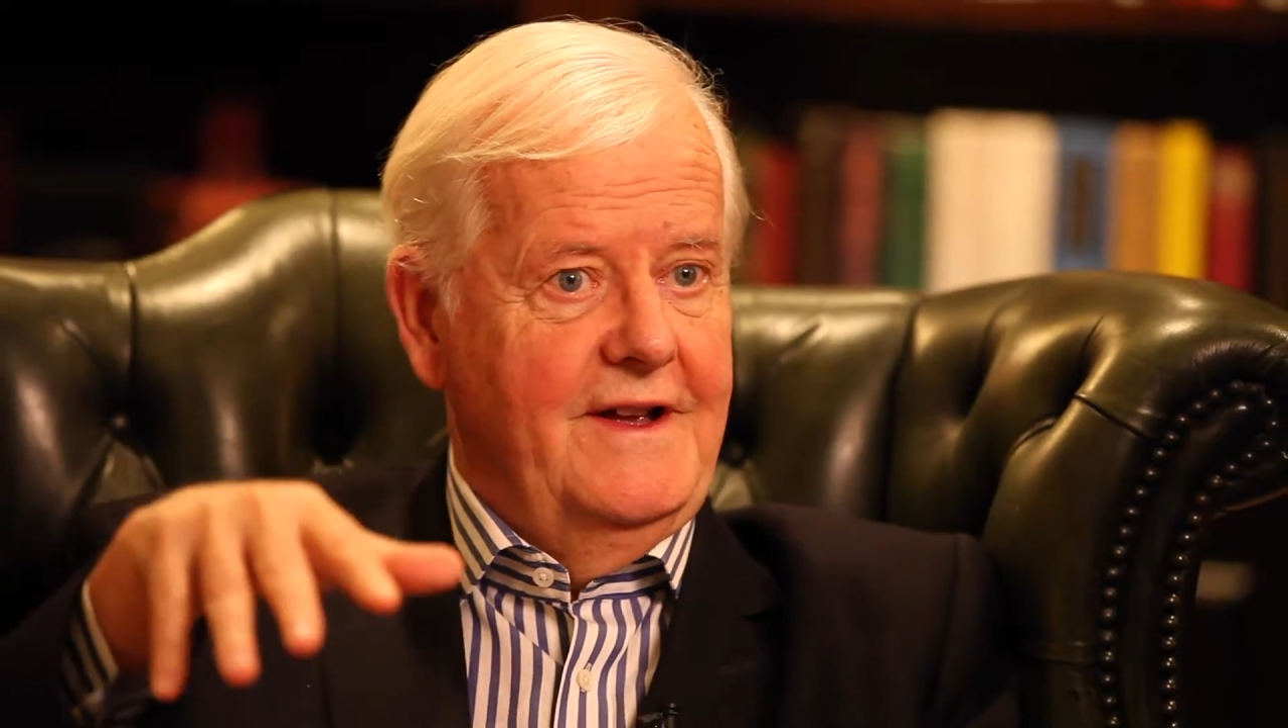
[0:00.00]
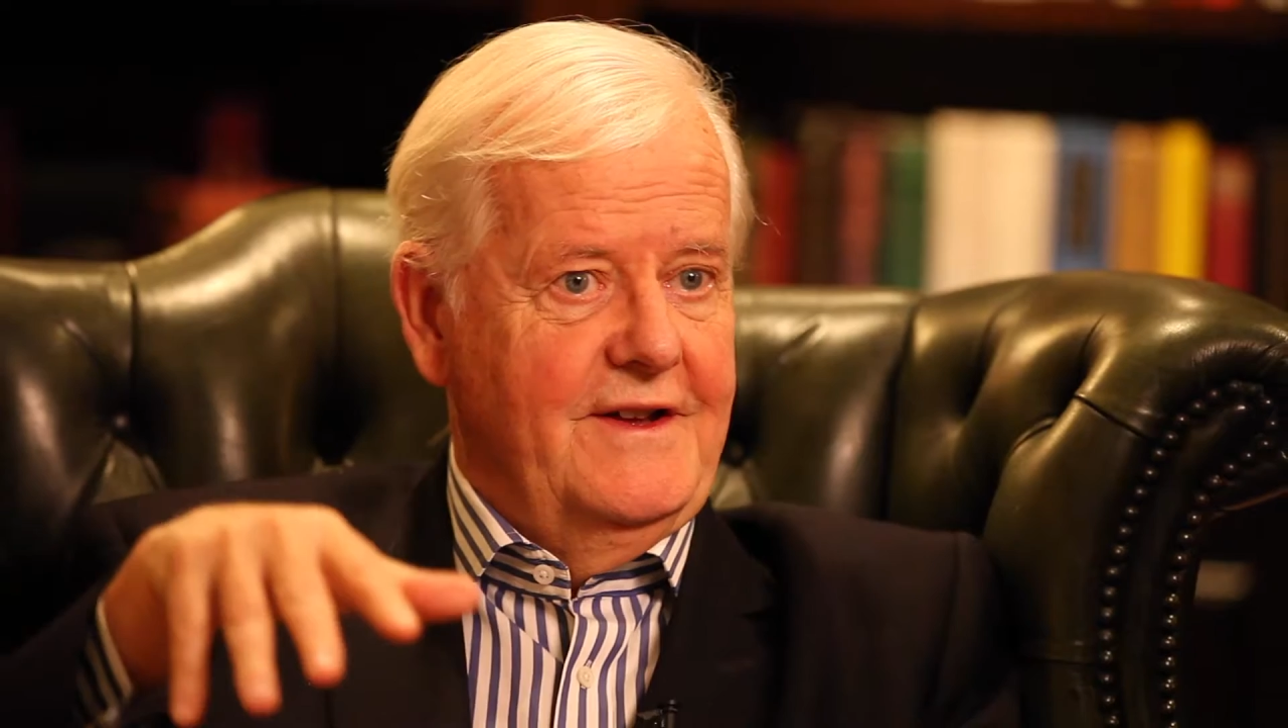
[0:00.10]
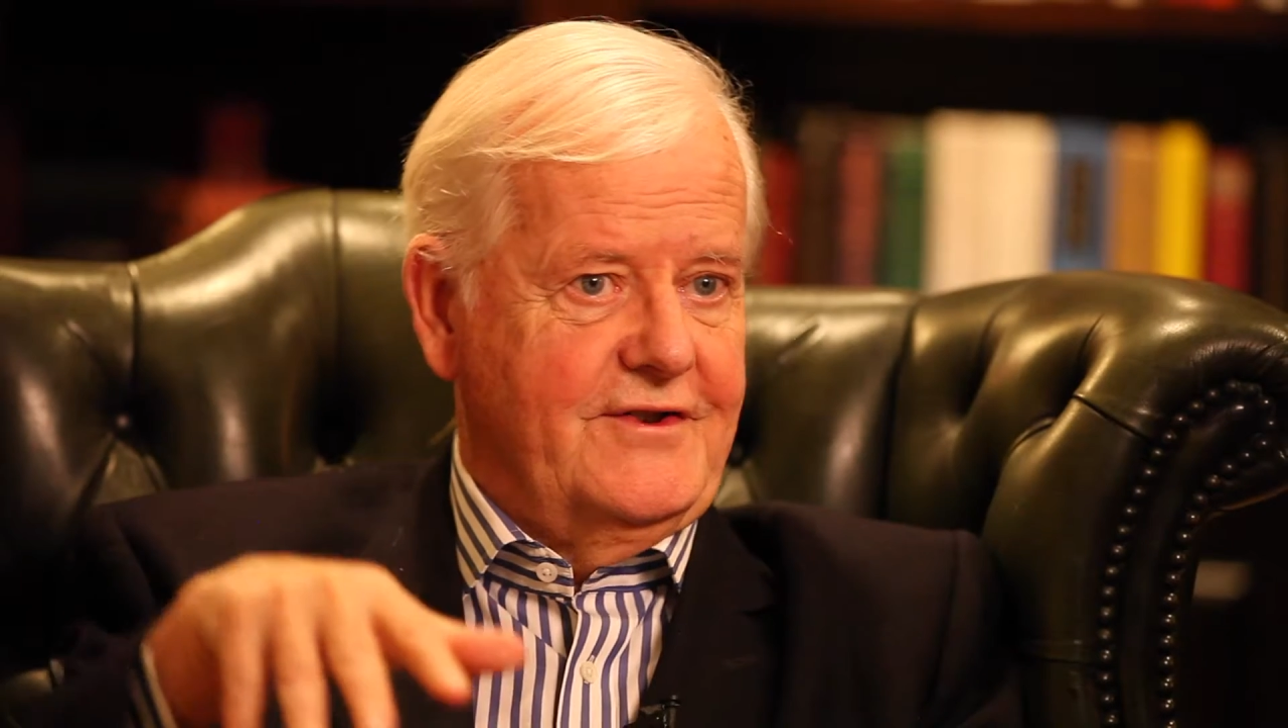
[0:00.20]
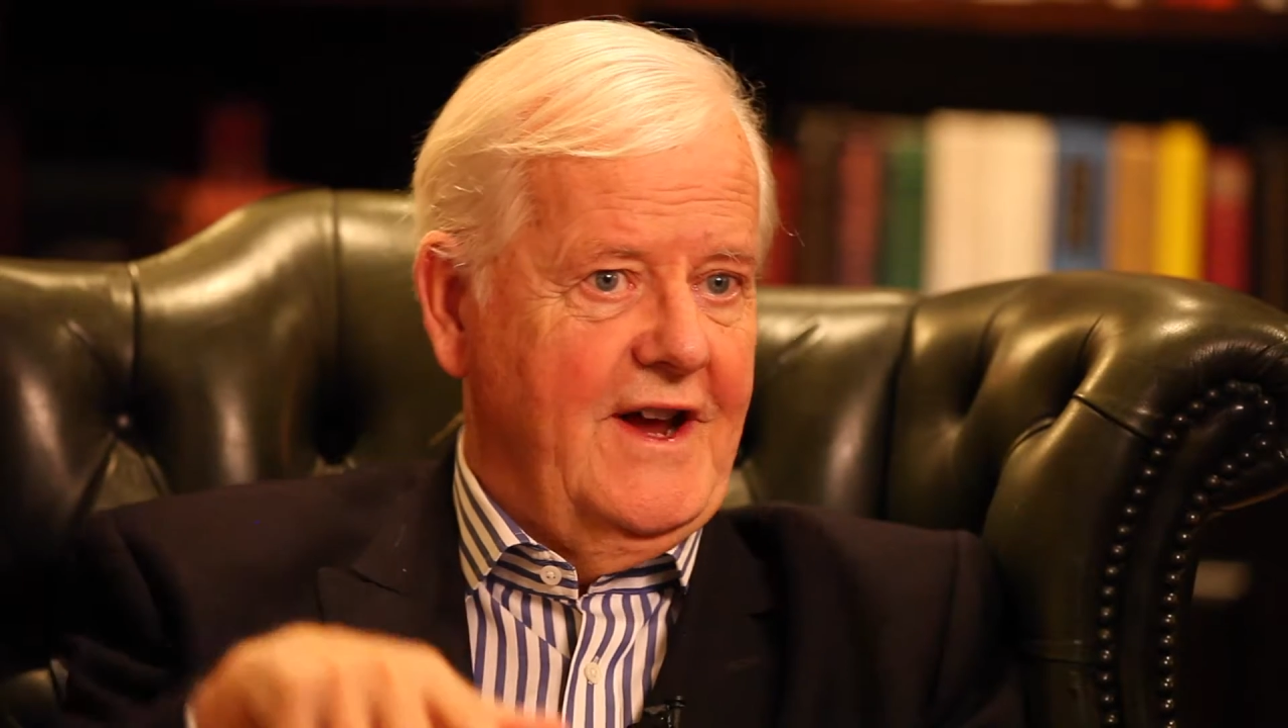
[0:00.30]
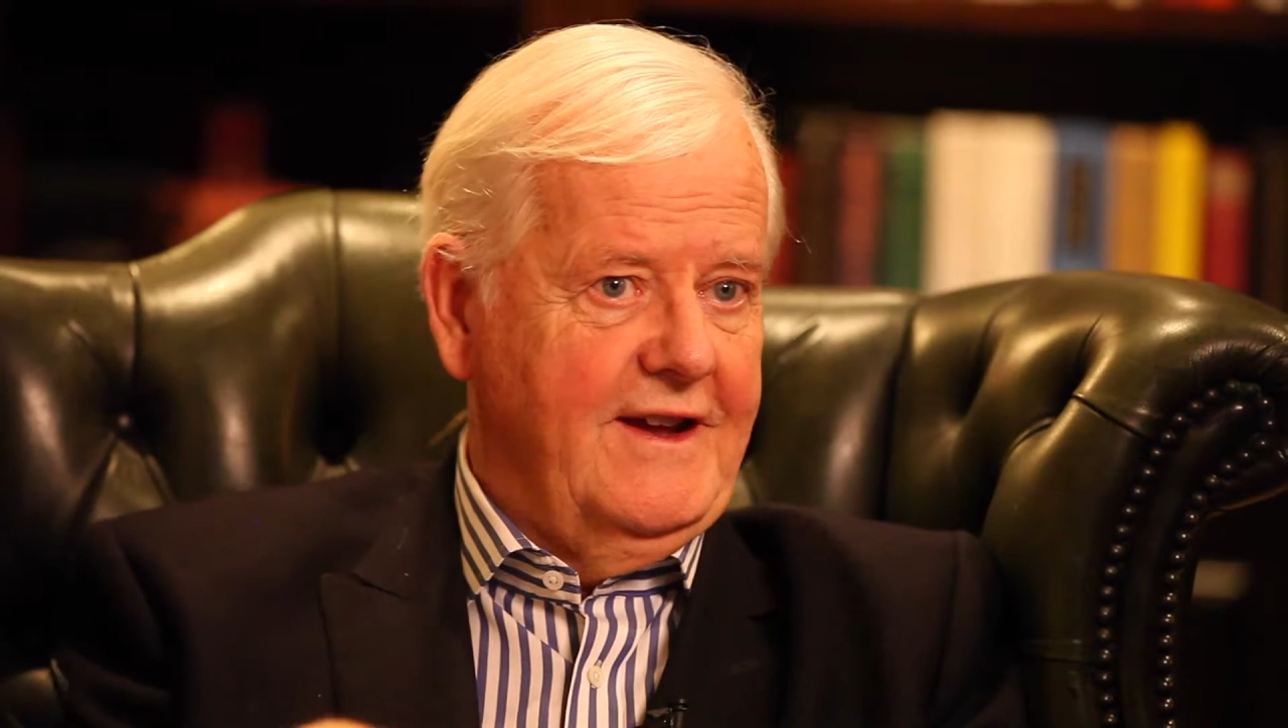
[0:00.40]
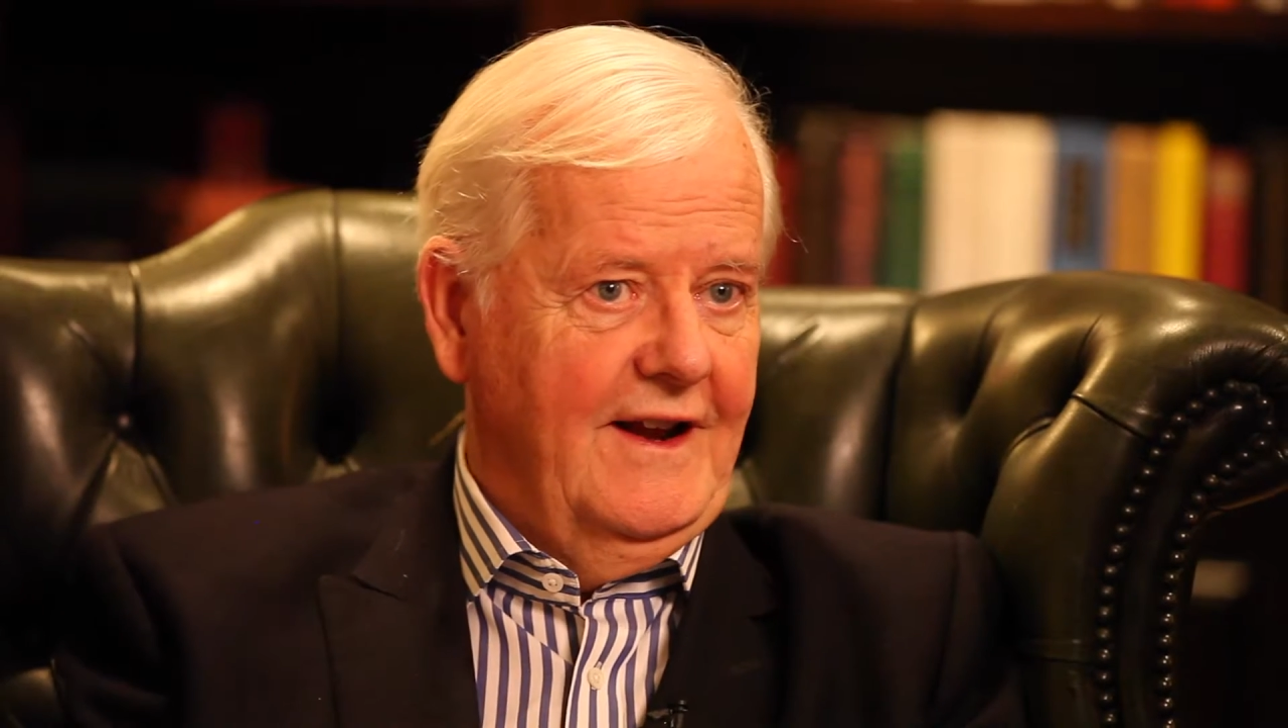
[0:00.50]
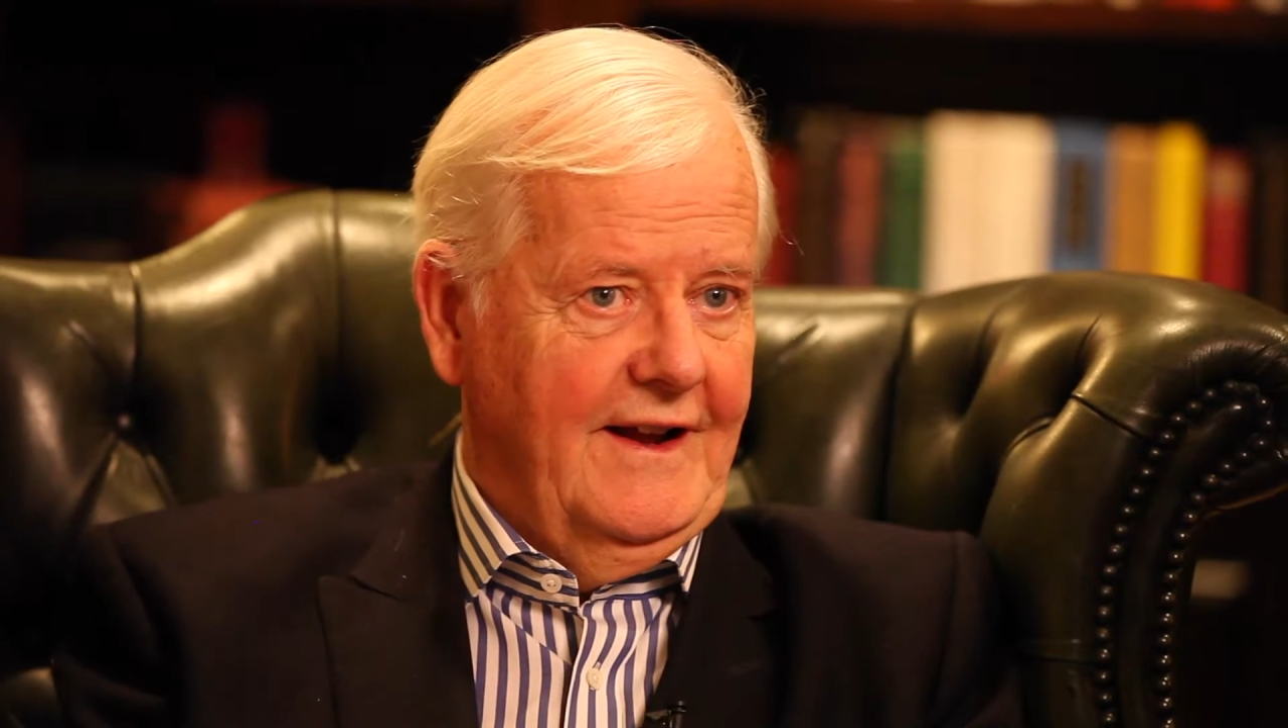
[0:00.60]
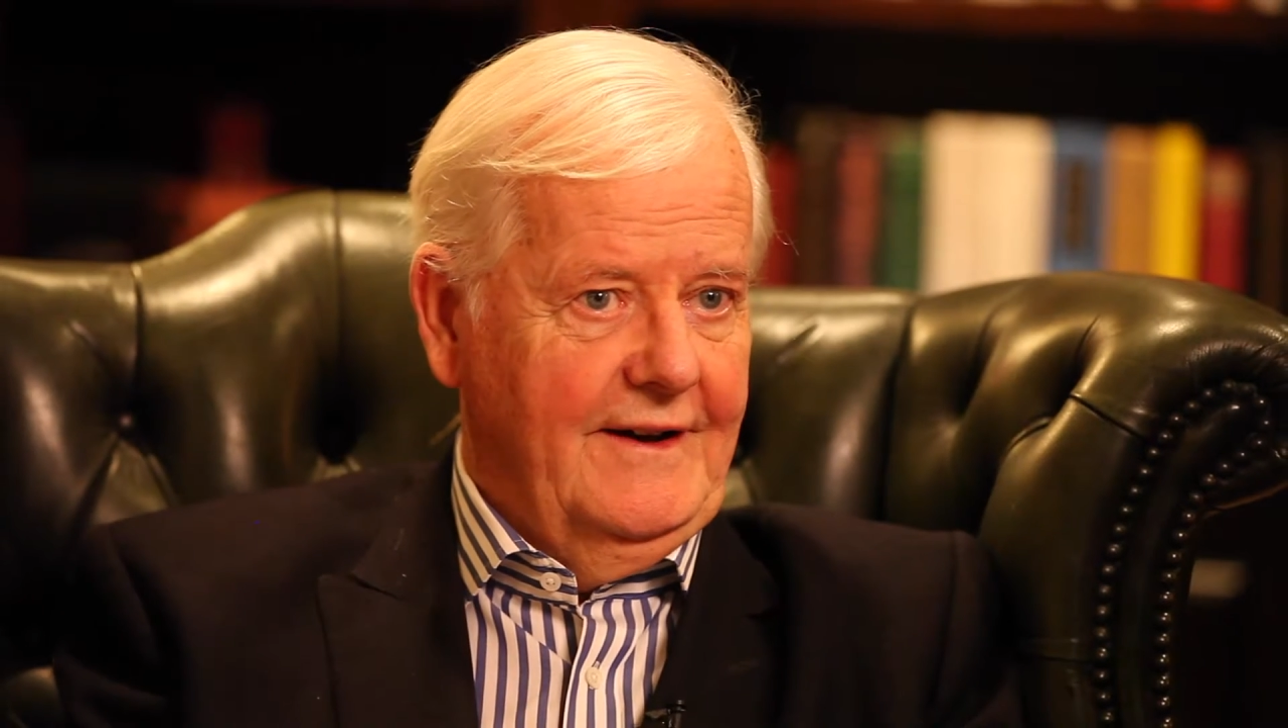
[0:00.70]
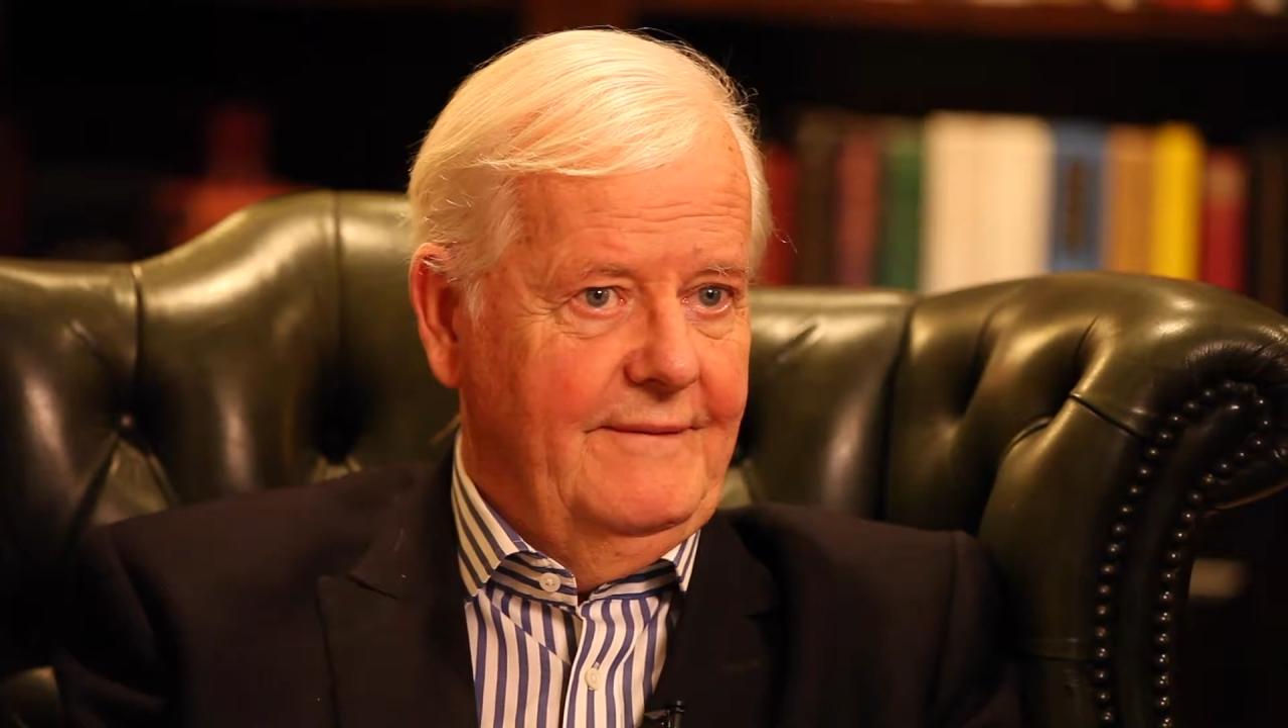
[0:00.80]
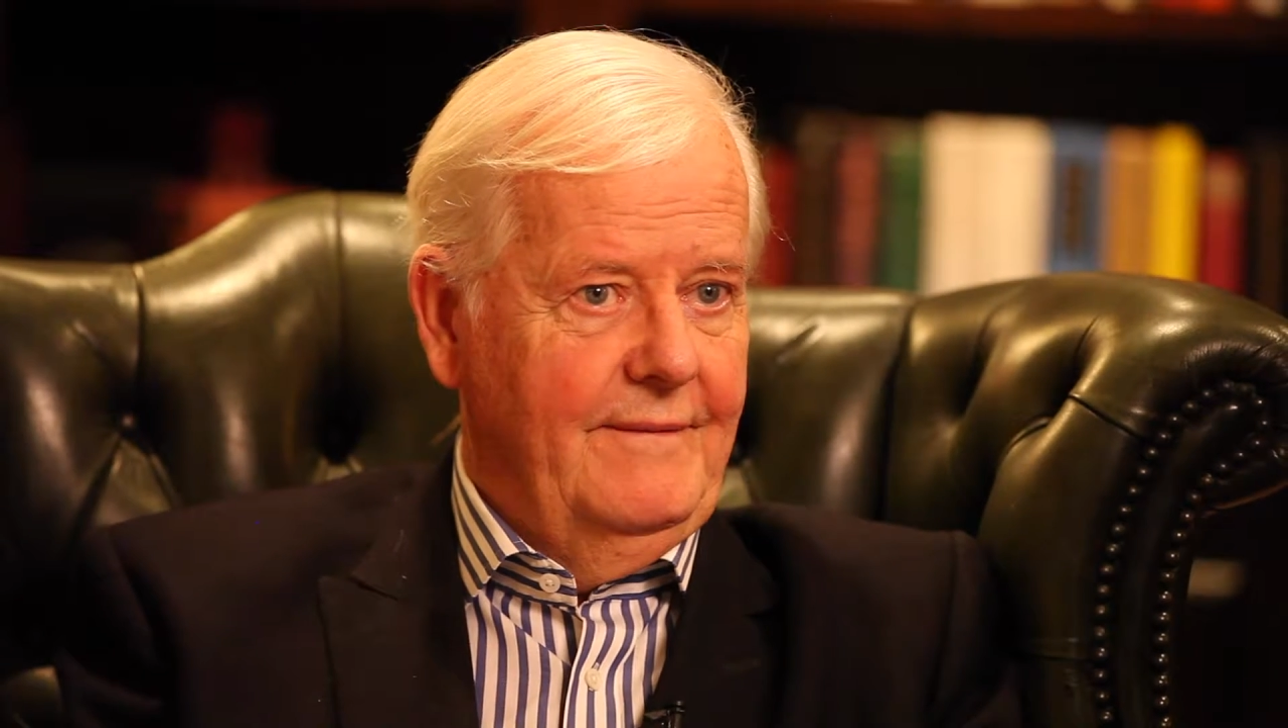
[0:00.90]

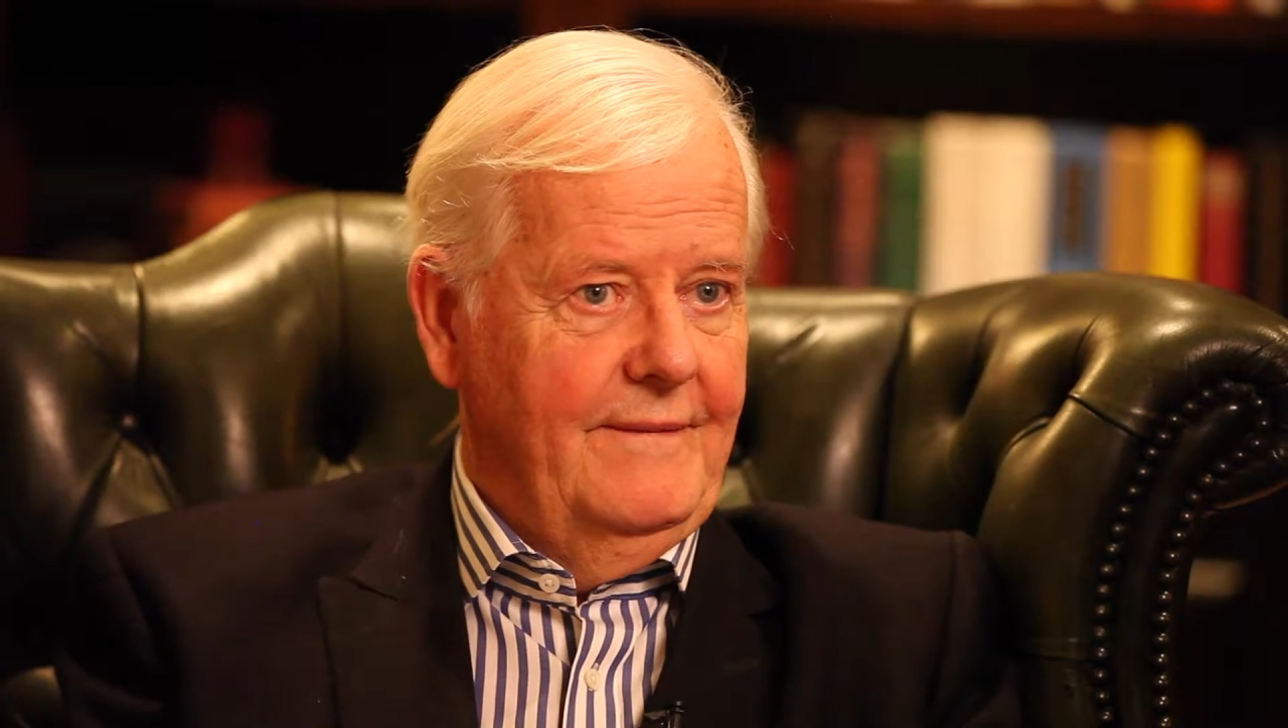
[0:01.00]
secular.